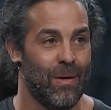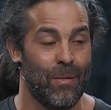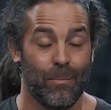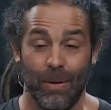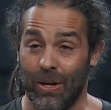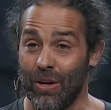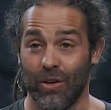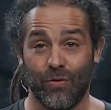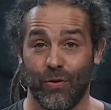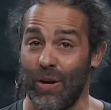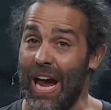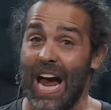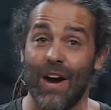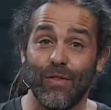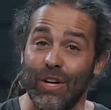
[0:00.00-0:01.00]
Because for
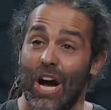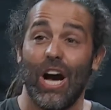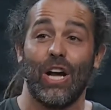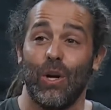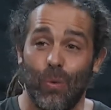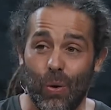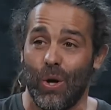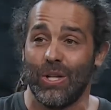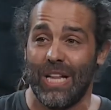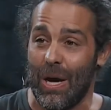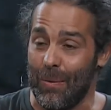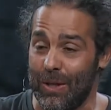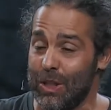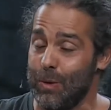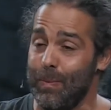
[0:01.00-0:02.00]
every idle word that
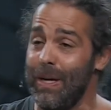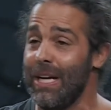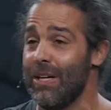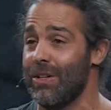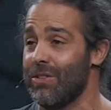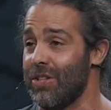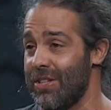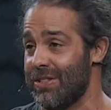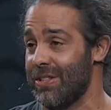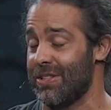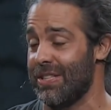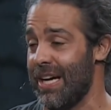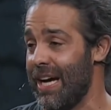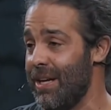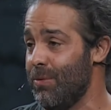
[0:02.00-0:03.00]
we speak, Jesus
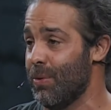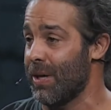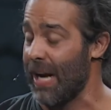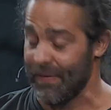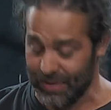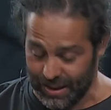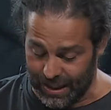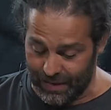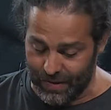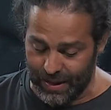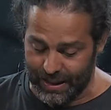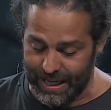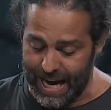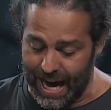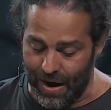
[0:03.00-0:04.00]
said, we're going to have to give an
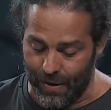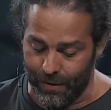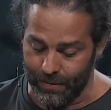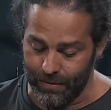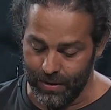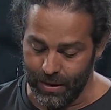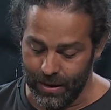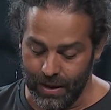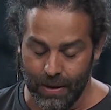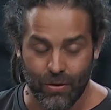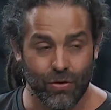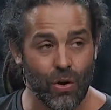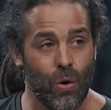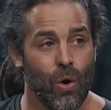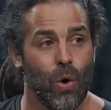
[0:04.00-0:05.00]
account.
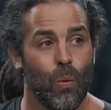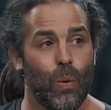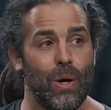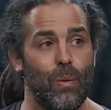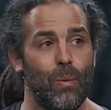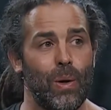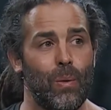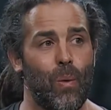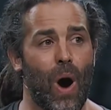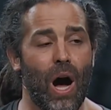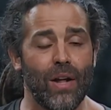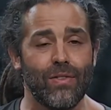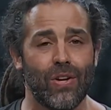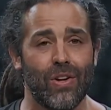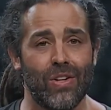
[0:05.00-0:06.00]
So we, we
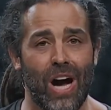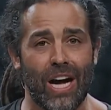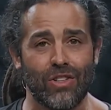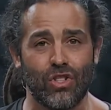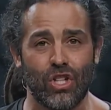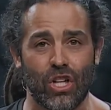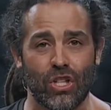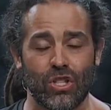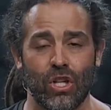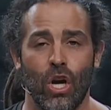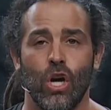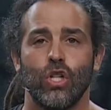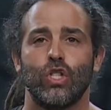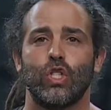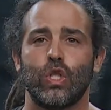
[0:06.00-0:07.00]
want to not just
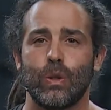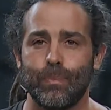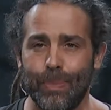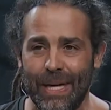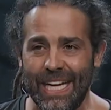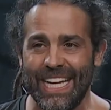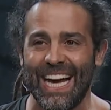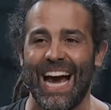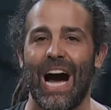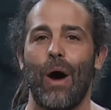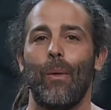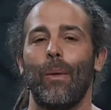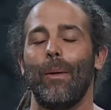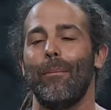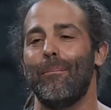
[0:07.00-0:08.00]
speak
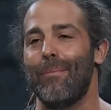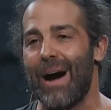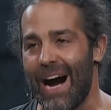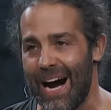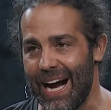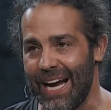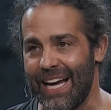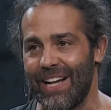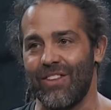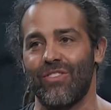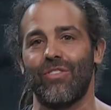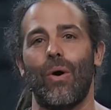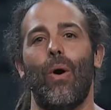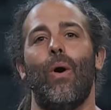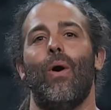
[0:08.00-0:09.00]
our minds
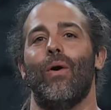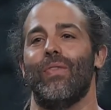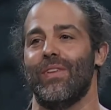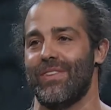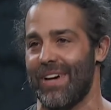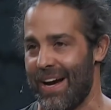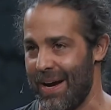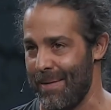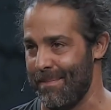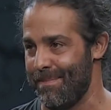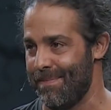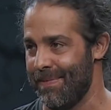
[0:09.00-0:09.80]
all the time.